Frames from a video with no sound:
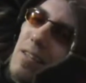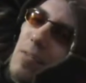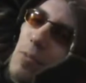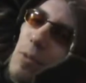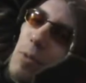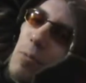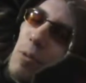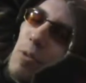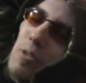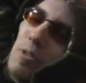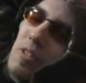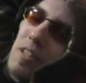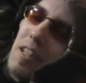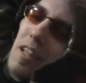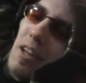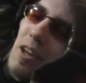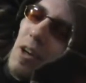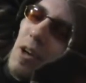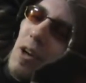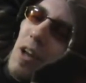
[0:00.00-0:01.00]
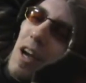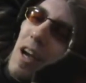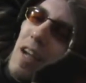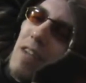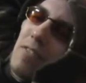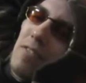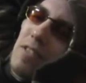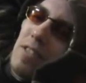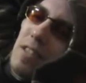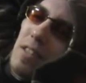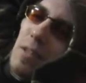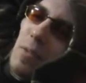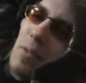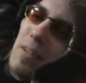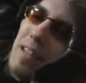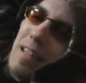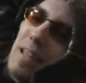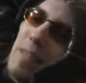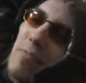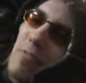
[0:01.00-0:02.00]
we proceed in our lives and
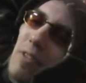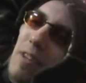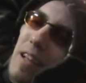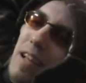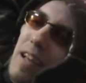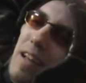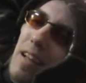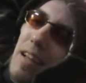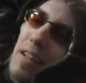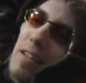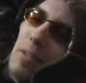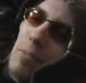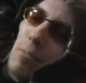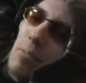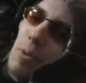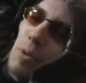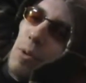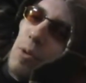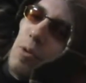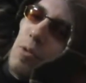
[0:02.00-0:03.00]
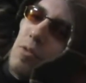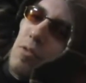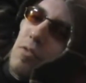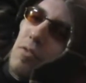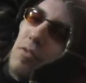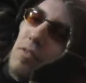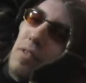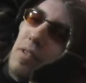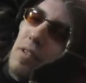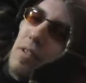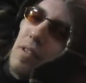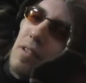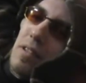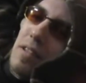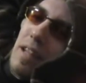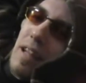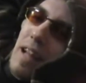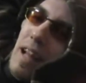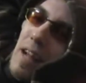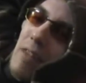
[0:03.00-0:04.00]
we keep forgetting the proof
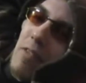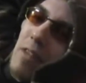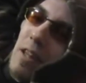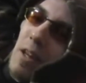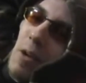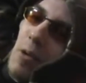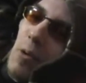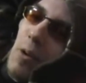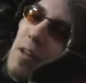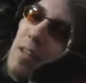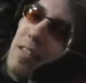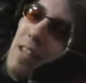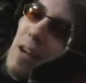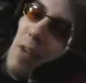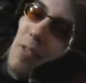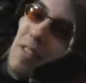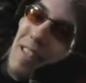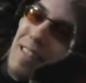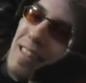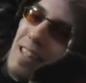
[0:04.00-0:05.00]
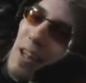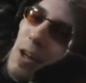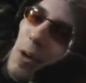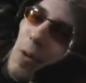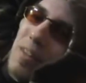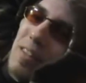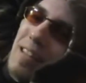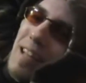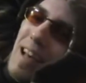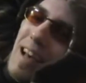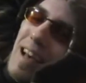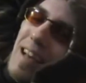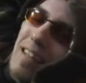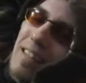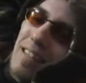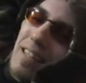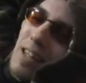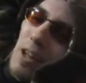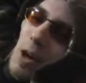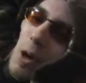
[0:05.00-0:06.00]
that everything works out, because it always
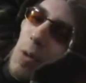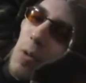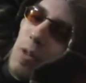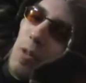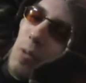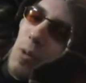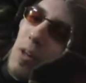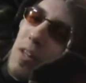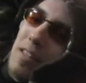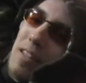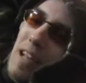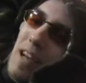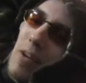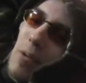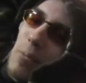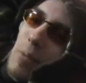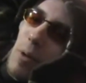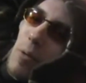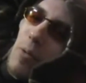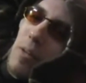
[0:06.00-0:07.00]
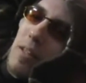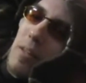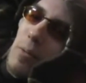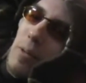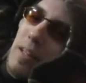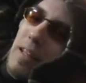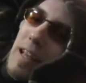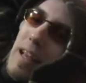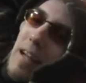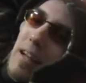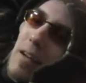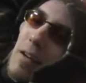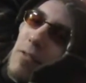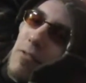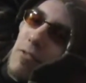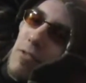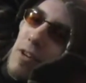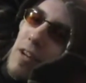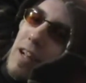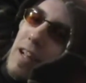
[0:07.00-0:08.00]
has. It always works out. But we get
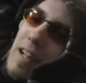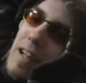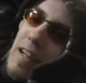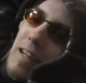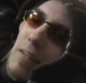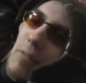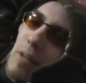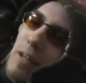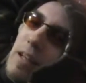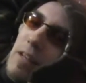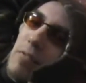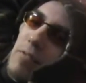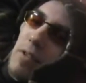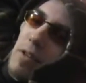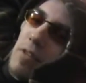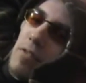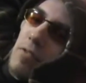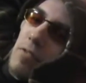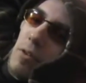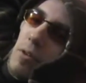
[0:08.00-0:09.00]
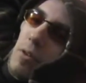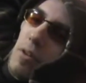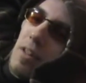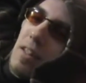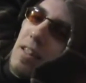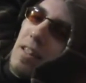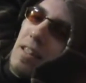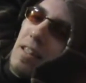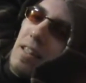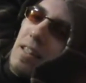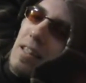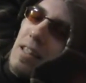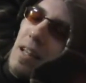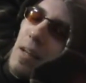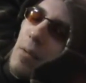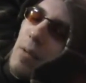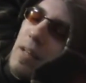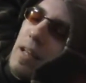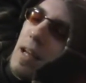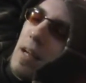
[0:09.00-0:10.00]
afraid and we get fearful.
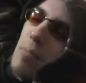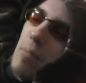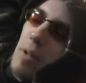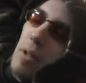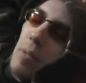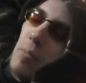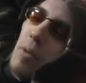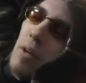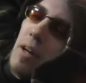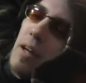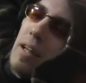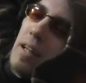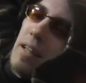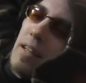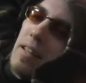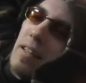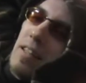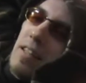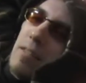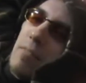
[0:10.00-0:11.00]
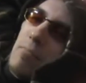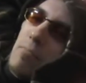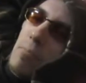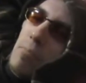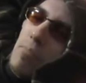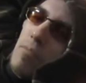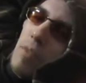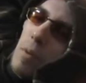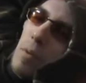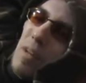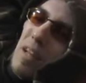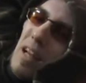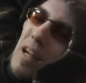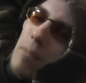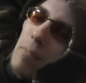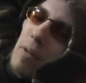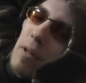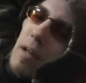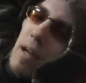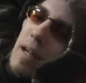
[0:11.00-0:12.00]
We get up in the mind. We get
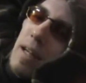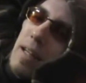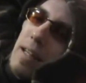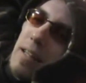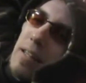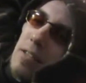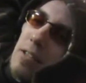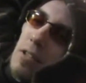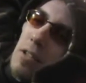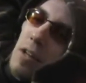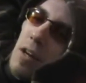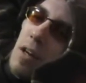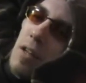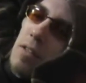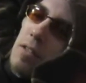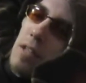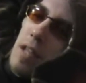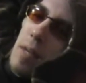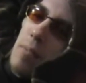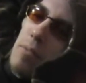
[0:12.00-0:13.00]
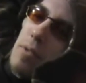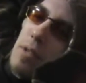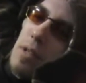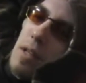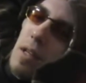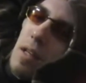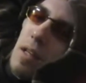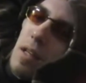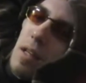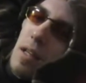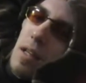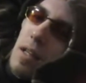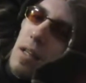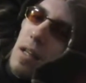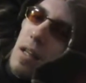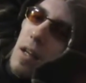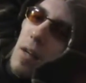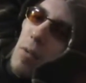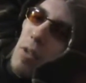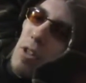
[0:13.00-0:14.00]
up in ideas and concepts.
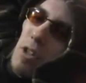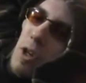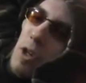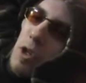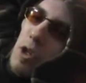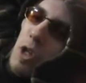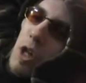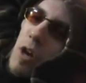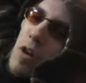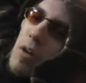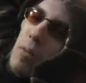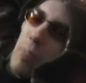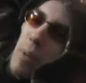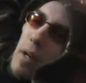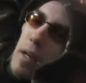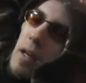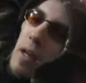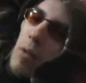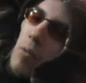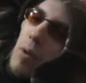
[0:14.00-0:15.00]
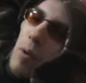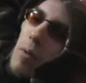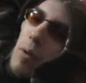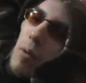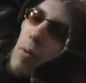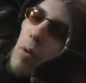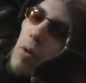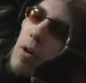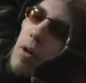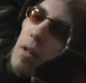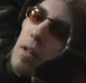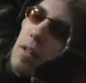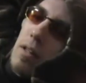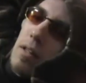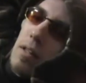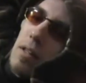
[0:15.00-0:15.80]
And we start cherry picking what we want.